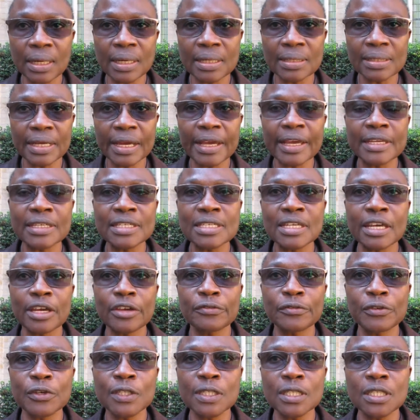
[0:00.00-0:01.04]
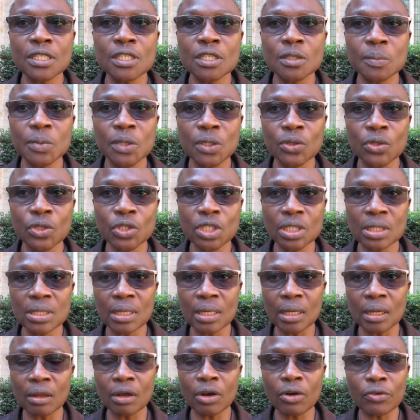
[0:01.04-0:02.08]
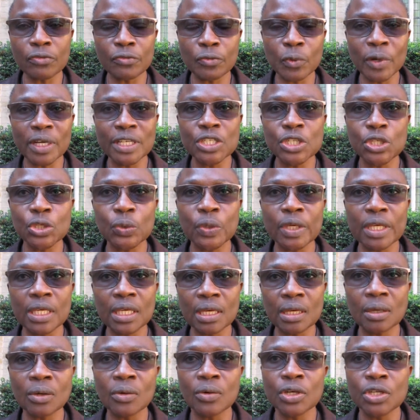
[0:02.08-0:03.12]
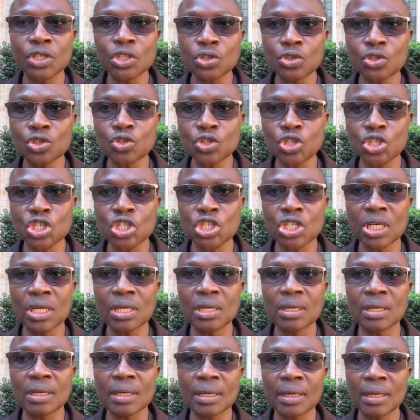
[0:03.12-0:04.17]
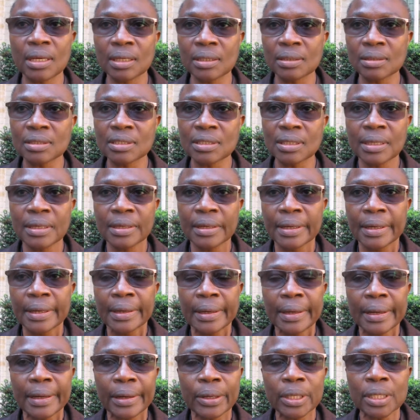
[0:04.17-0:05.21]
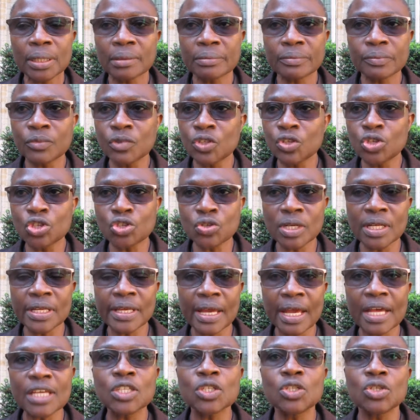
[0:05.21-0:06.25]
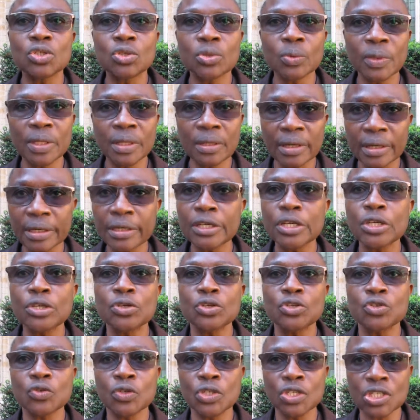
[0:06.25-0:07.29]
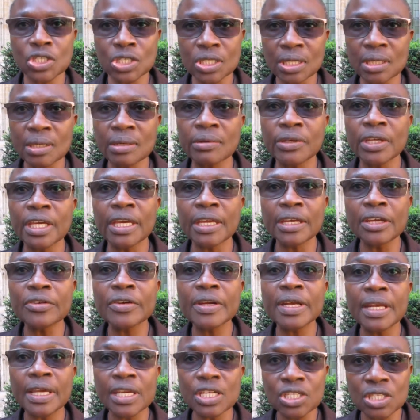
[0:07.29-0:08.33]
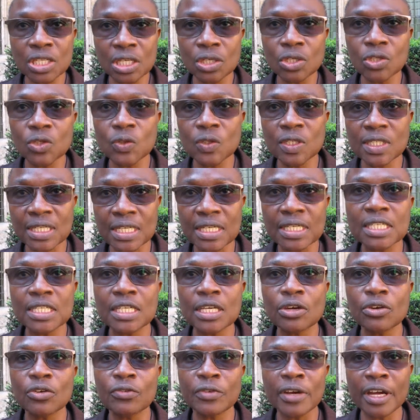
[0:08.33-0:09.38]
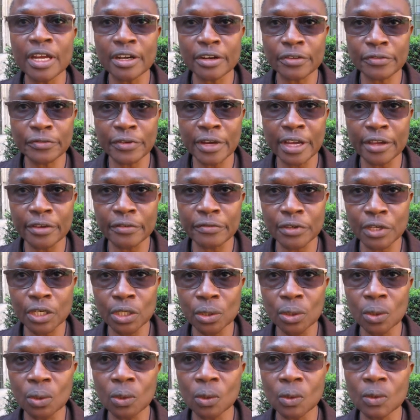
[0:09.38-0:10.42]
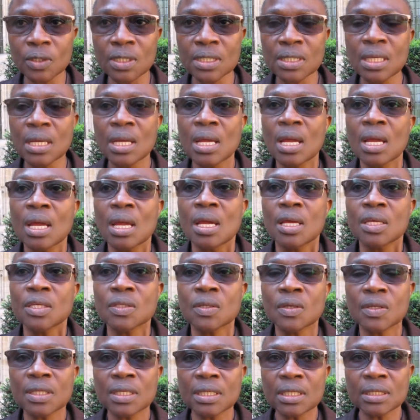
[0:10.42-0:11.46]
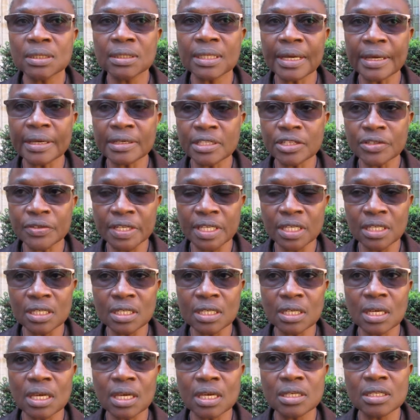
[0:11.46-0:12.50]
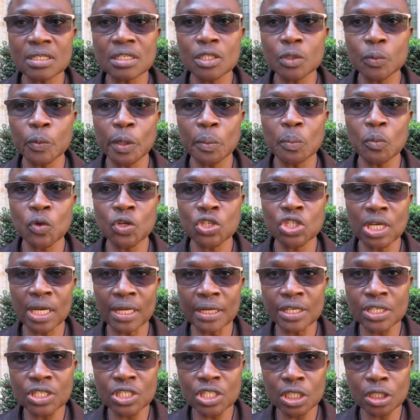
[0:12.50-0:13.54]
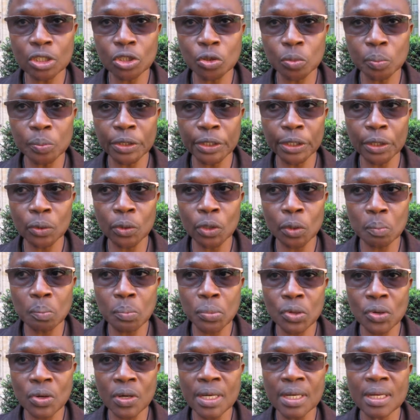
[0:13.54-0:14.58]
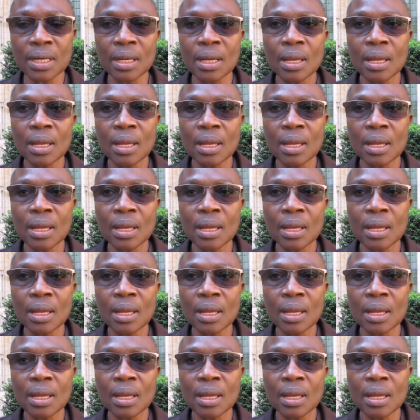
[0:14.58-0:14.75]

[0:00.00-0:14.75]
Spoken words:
diet diversity, because a lot of what you hear on nutrition and usually has to do with undernutrition in relation to stunting of under 5-year-olds. So the dietary indicators were more challenging to bring on board,